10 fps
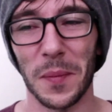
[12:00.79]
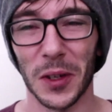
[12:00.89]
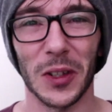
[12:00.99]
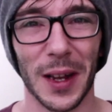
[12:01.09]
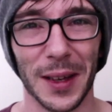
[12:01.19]

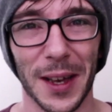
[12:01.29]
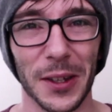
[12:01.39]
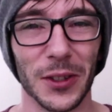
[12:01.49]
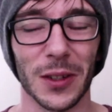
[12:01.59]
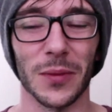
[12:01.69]

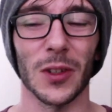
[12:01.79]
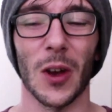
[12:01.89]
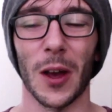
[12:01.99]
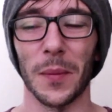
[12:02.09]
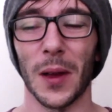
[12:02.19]
misallocation of
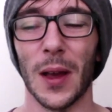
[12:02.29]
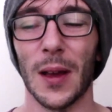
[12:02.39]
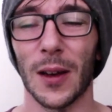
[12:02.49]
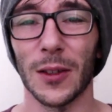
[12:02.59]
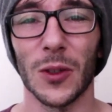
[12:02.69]
time,
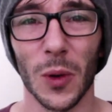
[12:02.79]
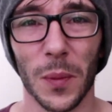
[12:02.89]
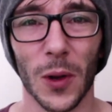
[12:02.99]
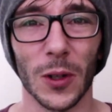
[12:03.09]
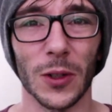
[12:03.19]
I do
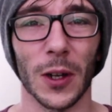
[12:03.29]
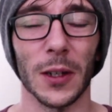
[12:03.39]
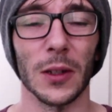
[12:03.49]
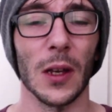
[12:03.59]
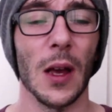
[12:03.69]

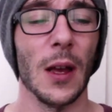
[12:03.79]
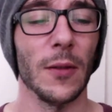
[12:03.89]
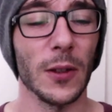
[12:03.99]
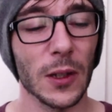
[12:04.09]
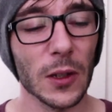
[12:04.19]
apologize.
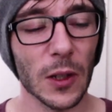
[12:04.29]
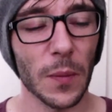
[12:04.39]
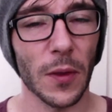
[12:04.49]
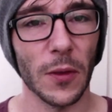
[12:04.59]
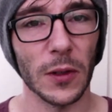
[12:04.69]
This is
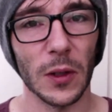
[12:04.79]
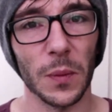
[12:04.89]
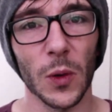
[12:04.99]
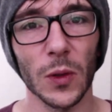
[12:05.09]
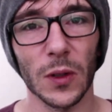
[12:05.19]
something that's
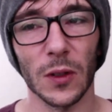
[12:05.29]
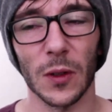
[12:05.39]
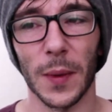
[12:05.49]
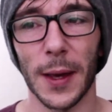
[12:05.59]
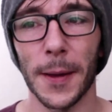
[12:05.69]
important
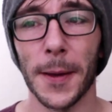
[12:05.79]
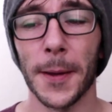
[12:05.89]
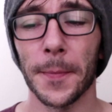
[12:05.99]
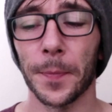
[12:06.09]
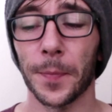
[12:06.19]
to me,
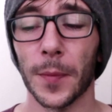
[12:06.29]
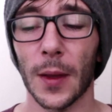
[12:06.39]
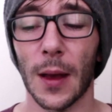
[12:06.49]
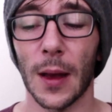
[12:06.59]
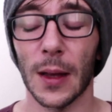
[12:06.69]

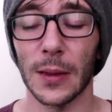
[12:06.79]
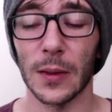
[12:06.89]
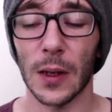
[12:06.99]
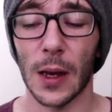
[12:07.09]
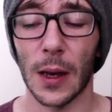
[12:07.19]

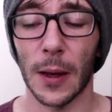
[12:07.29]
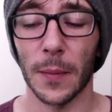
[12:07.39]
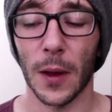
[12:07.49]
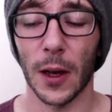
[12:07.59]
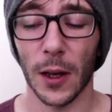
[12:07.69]
and
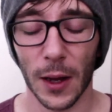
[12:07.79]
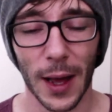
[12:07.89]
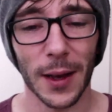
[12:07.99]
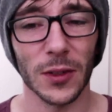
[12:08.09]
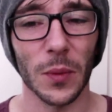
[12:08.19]
I
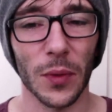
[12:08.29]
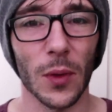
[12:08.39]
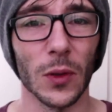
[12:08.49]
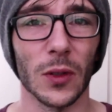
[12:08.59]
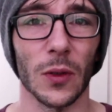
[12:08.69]
have some
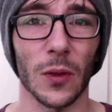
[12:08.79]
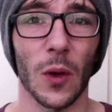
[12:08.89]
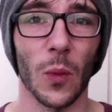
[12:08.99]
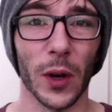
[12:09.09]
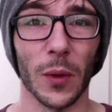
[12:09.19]
thoughts on
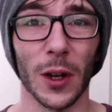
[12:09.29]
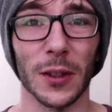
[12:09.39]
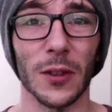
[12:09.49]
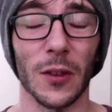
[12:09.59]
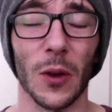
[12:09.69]
what I would
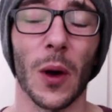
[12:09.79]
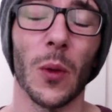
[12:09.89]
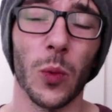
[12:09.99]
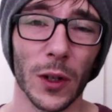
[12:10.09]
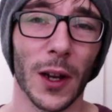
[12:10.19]
like to do. I
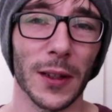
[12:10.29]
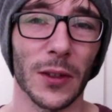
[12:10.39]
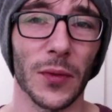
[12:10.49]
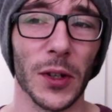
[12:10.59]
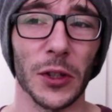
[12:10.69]
would like
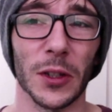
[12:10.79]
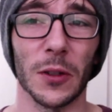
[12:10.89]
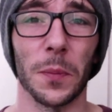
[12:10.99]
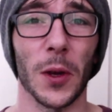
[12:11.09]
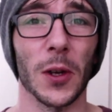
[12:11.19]
to finish
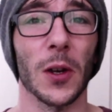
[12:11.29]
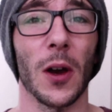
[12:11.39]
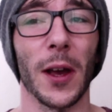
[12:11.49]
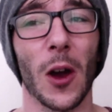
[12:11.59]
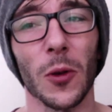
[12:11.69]
this book.
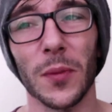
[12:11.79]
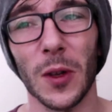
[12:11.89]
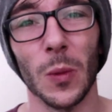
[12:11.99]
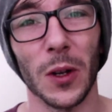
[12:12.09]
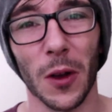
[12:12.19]
I hope that
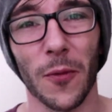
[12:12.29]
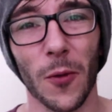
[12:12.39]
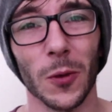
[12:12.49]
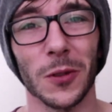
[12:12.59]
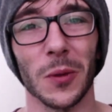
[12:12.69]
you would look
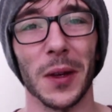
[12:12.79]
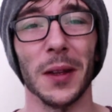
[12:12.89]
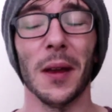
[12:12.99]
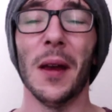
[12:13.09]
forward to it,